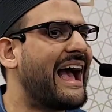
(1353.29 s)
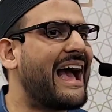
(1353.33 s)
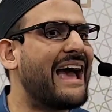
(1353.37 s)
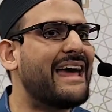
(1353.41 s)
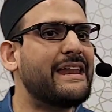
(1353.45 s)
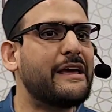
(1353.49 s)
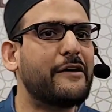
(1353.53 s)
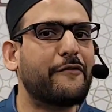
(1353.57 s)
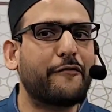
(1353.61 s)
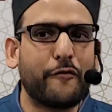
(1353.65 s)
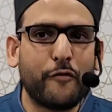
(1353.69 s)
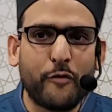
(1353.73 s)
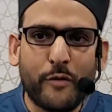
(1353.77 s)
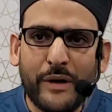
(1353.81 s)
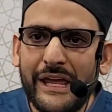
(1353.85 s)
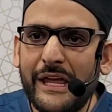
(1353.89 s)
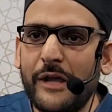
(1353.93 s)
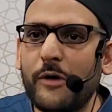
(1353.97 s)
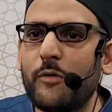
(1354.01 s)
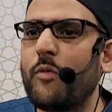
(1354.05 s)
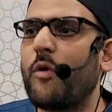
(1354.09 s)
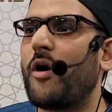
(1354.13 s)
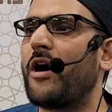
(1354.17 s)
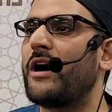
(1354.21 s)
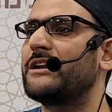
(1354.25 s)
And if
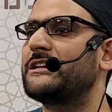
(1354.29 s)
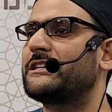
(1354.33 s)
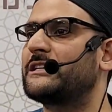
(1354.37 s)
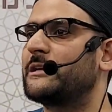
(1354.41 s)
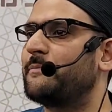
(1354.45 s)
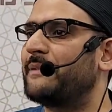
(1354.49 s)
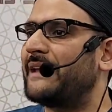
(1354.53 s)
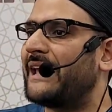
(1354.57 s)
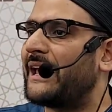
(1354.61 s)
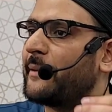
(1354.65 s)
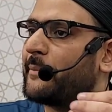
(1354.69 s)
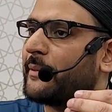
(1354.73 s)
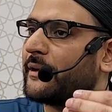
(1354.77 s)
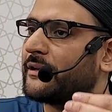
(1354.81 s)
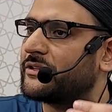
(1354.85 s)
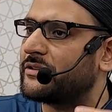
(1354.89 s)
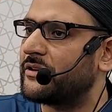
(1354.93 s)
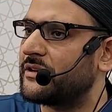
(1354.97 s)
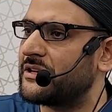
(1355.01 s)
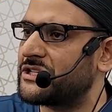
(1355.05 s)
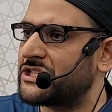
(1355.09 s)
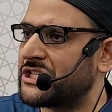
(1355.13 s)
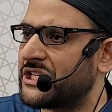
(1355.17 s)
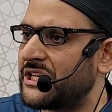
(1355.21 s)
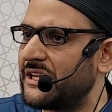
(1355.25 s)
we want to be able to
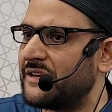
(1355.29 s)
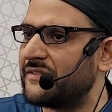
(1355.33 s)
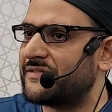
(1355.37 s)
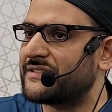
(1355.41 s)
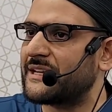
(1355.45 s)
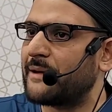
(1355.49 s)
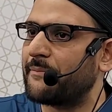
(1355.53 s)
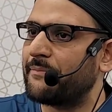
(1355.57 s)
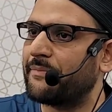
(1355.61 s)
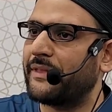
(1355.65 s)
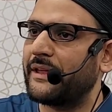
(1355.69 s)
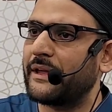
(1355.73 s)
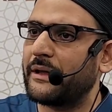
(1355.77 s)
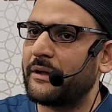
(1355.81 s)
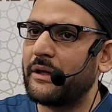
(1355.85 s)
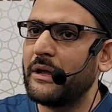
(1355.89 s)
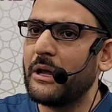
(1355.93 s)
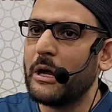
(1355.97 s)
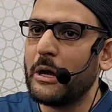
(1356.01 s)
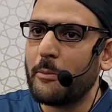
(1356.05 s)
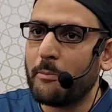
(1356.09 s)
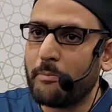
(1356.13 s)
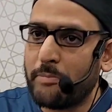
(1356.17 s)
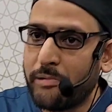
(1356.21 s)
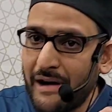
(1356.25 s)
achieve something
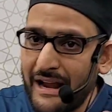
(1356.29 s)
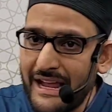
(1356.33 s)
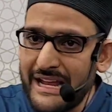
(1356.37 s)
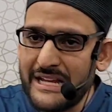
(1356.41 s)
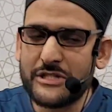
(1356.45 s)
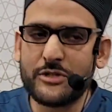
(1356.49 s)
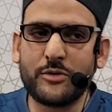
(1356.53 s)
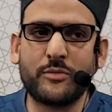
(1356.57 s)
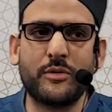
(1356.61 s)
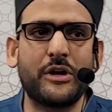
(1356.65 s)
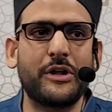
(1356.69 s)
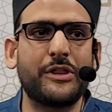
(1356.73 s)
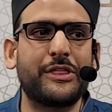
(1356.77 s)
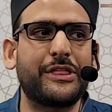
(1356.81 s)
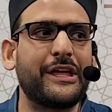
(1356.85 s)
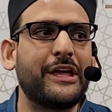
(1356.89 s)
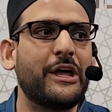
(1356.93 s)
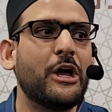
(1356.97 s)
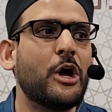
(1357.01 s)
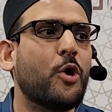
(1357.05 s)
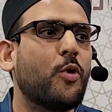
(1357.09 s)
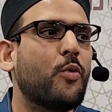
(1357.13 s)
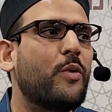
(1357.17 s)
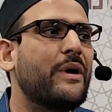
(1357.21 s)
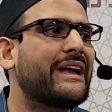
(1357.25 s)
praiseworthy,
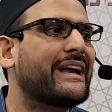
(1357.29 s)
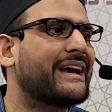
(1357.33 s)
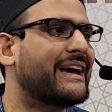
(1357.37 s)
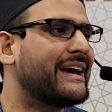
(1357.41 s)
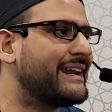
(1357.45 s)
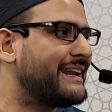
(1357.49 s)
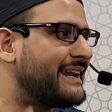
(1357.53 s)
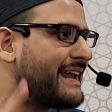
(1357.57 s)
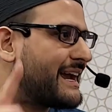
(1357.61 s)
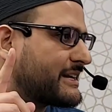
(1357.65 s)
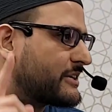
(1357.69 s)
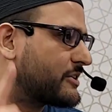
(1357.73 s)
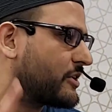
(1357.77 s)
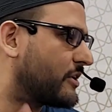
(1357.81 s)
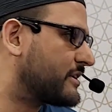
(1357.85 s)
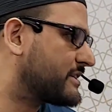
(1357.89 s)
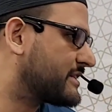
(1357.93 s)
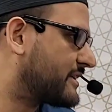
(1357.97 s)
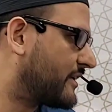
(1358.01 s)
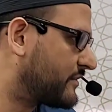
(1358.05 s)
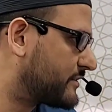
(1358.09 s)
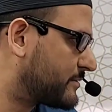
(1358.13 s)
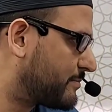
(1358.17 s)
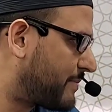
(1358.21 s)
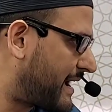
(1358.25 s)
we connect
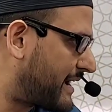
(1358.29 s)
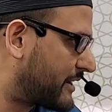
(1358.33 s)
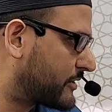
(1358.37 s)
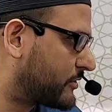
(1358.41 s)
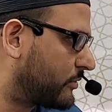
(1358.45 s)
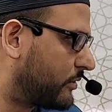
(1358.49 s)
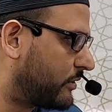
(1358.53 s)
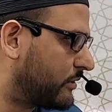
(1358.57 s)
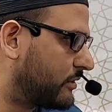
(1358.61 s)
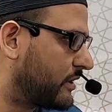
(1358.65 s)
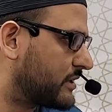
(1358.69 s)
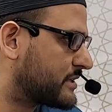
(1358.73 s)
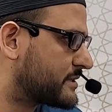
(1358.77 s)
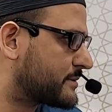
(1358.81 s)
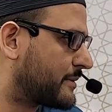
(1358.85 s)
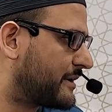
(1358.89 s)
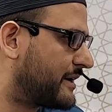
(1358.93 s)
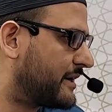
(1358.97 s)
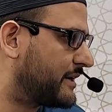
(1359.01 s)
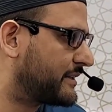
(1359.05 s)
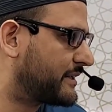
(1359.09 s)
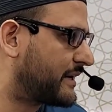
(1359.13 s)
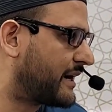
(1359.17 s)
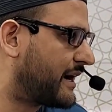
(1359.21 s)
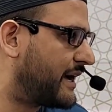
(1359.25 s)
ourselves back to Allah
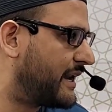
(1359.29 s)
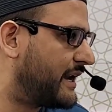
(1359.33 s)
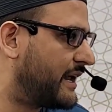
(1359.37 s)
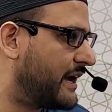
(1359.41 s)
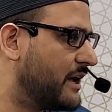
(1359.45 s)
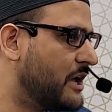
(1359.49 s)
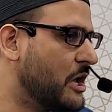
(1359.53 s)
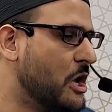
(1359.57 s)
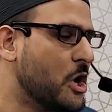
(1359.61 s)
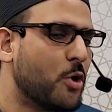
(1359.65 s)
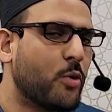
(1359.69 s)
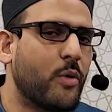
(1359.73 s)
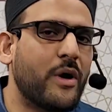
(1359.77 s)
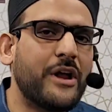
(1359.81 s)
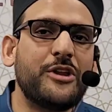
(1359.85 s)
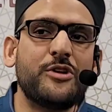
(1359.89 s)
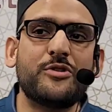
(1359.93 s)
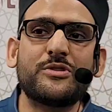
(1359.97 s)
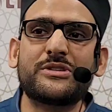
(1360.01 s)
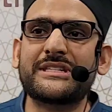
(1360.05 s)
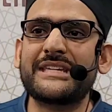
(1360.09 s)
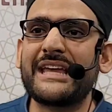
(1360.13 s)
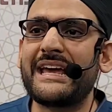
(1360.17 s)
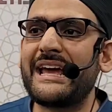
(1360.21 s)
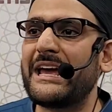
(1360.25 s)
subhanahu wa ta'ala. When
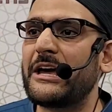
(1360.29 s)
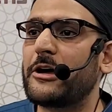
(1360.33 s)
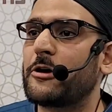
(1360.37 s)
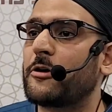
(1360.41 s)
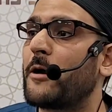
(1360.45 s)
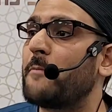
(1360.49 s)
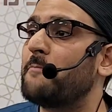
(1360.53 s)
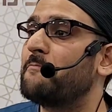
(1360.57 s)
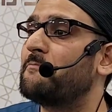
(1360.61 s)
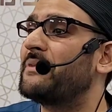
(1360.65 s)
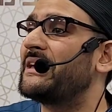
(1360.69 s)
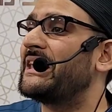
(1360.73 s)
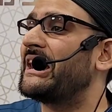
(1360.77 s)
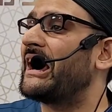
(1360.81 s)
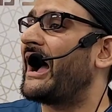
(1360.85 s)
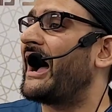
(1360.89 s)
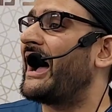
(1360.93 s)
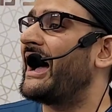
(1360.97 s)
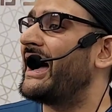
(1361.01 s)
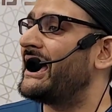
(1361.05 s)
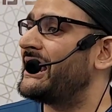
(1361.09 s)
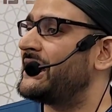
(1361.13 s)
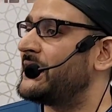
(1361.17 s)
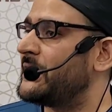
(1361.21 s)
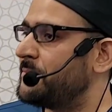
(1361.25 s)
you say Rabbil
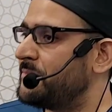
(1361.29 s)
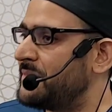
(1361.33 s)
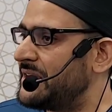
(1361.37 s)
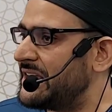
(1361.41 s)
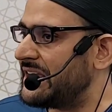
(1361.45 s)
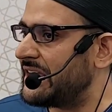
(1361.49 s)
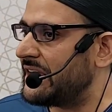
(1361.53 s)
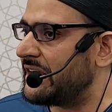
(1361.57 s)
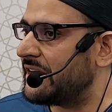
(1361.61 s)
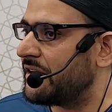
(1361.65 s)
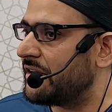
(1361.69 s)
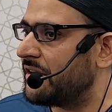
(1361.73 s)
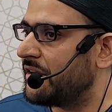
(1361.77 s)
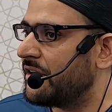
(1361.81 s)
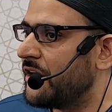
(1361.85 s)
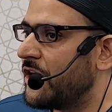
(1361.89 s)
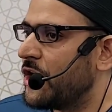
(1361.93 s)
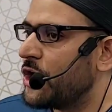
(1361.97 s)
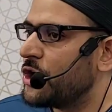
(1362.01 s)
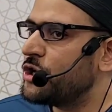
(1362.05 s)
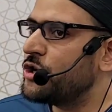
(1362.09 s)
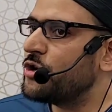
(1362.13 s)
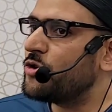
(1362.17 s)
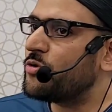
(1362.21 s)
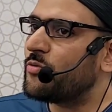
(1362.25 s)
Alameen,
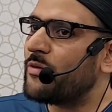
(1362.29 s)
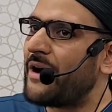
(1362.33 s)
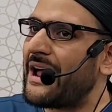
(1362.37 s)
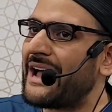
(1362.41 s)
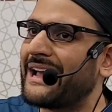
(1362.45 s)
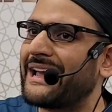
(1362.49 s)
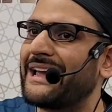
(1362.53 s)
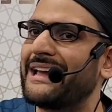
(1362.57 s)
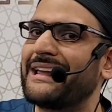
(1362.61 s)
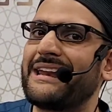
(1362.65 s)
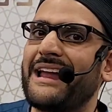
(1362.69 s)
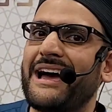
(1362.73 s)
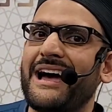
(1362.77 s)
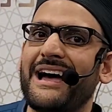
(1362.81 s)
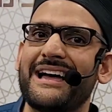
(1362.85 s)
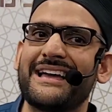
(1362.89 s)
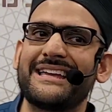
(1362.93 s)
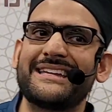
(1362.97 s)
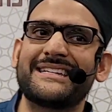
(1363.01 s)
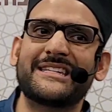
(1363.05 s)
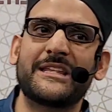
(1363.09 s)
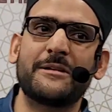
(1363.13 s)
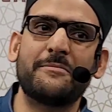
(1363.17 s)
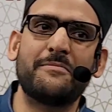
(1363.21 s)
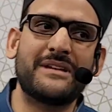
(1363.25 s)
you
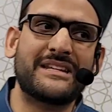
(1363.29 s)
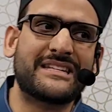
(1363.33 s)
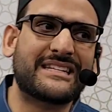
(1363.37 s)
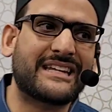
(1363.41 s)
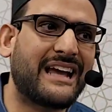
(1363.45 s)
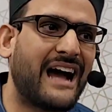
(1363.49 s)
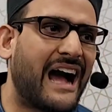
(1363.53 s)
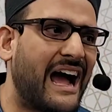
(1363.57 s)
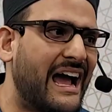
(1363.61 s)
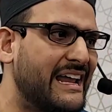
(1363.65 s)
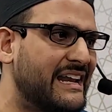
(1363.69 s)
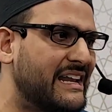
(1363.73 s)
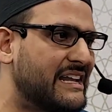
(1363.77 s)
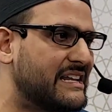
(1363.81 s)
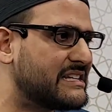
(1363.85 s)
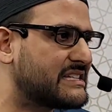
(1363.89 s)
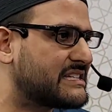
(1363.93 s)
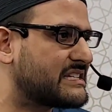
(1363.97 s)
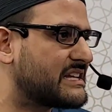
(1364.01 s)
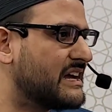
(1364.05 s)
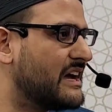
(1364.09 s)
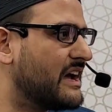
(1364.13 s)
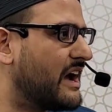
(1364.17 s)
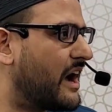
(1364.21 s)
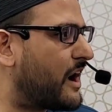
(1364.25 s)
recognize the
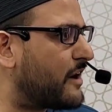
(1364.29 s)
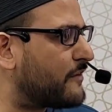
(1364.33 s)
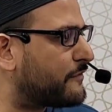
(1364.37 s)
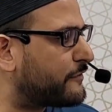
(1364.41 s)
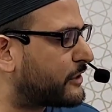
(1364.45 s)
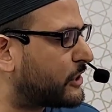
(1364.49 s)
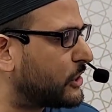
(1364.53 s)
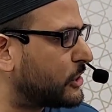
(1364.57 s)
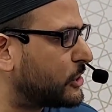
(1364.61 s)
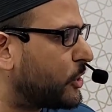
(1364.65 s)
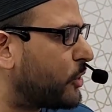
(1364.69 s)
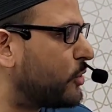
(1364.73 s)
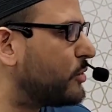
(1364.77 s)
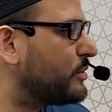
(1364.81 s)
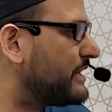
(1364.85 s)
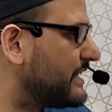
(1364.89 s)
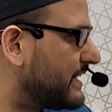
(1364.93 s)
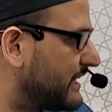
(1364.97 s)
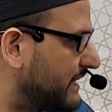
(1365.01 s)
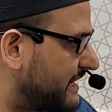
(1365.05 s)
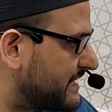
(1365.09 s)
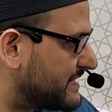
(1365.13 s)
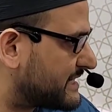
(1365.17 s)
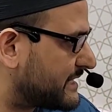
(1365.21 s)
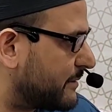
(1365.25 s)
misguidance of
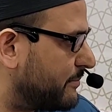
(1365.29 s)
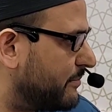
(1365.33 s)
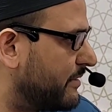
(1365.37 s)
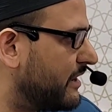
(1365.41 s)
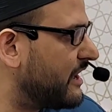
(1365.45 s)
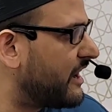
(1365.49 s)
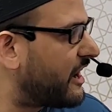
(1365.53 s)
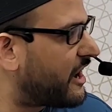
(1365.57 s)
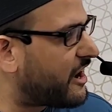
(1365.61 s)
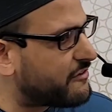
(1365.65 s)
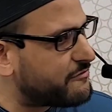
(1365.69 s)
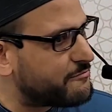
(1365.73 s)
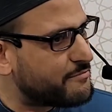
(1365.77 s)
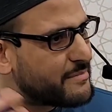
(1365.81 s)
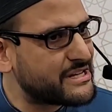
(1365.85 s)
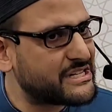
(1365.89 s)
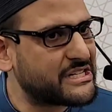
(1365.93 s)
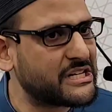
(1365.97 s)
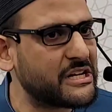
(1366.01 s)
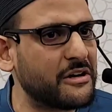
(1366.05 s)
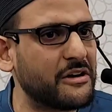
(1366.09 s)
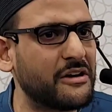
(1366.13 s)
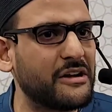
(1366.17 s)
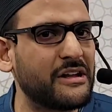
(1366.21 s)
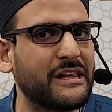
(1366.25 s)
colonialism, of
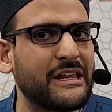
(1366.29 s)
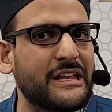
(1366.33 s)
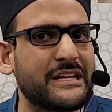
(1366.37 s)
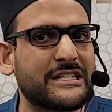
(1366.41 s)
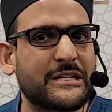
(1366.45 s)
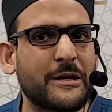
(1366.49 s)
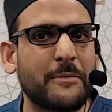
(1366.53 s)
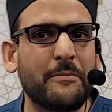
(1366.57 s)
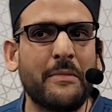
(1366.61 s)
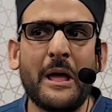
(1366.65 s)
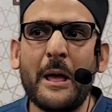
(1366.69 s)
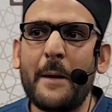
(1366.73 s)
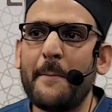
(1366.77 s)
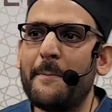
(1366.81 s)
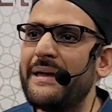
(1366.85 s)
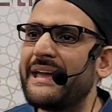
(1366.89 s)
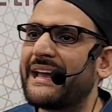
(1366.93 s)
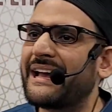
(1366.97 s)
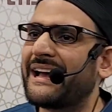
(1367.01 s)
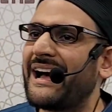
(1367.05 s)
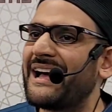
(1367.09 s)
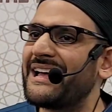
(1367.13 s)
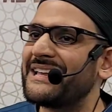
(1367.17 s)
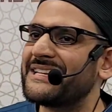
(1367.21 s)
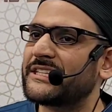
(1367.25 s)
materialism,
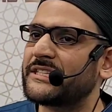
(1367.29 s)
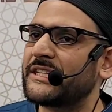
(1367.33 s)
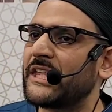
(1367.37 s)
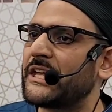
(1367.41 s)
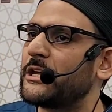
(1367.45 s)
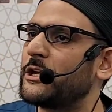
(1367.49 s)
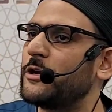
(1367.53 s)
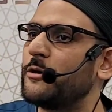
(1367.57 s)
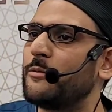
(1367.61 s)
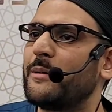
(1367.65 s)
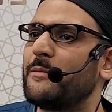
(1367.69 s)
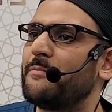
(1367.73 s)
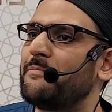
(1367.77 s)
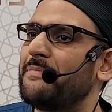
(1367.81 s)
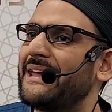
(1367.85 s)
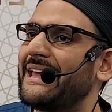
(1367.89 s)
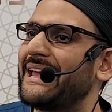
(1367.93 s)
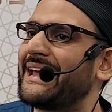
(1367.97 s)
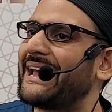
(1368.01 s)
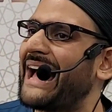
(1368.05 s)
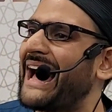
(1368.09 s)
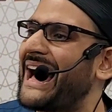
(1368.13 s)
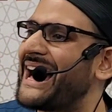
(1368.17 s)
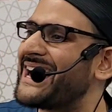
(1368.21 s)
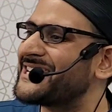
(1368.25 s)
because the human
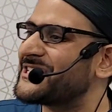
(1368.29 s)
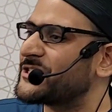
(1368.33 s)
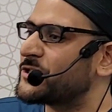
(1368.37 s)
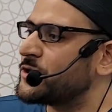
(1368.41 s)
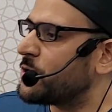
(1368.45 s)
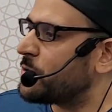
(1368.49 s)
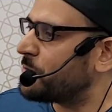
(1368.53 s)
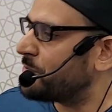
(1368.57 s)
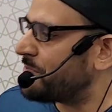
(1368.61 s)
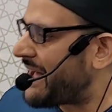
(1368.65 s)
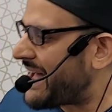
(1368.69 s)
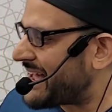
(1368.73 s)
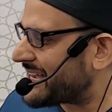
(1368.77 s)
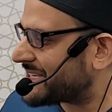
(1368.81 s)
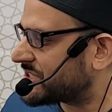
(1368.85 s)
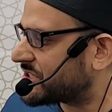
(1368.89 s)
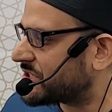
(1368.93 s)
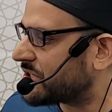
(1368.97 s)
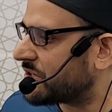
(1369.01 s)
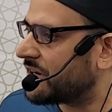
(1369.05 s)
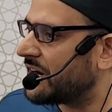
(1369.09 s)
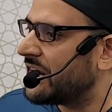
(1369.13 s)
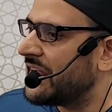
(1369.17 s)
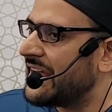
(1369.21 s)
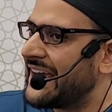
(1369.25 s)
being has no
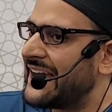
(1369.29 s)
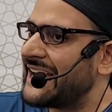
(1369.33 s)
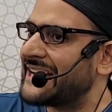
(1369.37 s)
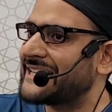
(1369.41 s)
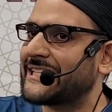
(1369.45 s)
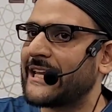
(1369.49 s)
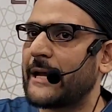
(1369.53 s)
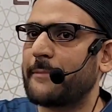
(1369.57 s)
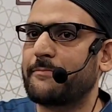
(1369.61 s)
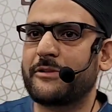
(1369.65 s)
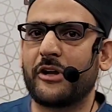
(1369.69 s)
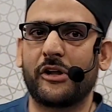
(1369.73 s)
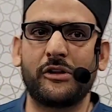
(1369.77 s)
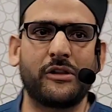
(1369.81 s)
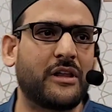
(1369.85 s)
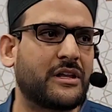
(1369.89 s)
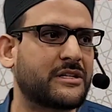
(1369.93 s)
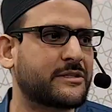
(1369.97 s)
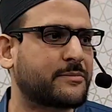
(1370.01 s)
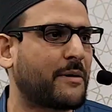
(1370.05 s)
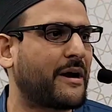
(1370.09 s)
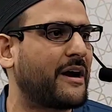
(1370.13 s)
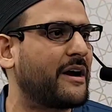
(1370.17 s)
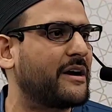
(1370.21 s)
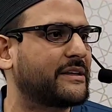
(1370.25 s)
master except Allah
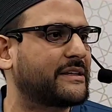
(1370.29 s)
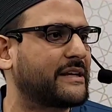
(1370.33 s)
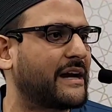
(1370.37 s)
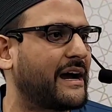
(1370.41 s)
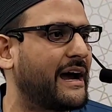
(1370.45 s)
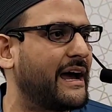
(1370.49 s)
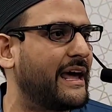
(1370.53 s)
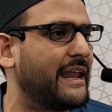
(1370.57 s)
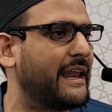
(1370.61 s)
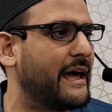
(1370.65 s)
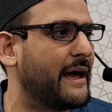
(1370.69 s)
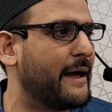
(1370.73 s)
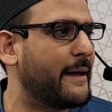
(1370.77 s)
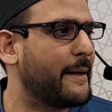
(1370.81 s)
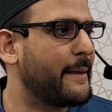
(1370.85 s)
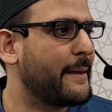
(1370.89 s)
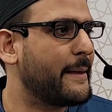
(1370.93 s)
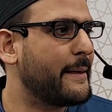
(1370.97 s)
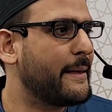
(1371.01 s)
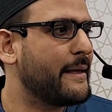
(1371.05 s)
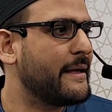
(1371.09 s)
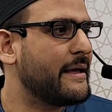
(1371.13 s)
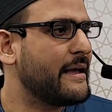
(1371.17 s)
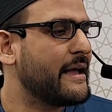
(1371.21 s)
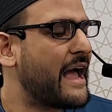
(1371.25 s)
subhanahu wa ta'ala.
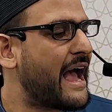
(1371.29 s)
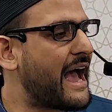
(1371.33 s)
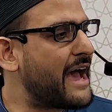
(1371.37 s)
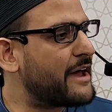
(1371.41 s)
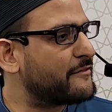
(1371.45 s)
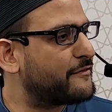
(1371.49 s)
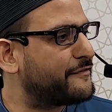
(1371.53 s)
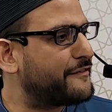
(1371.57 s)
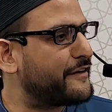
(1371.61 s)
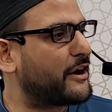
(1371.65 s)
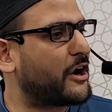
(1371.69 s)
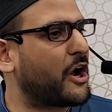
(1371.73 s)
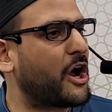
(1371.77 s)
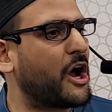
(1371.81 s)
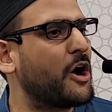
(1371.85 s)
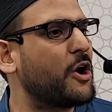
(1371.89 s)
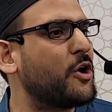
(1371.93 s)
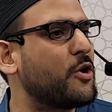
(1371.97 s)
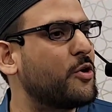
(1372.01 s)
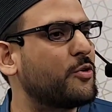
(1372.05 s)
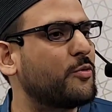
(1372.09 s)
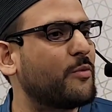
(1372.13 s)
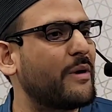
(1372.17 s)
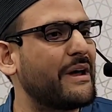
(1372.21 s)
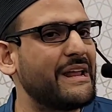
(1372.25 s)
And
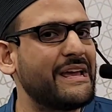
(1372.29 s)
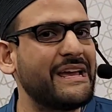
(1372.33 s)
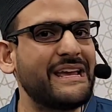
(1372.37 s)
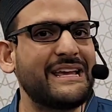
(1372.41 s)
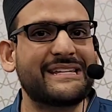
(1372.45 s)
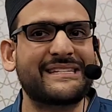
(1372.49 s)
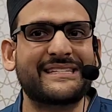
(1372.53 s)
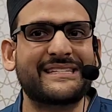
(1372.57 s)
Fir'aun, when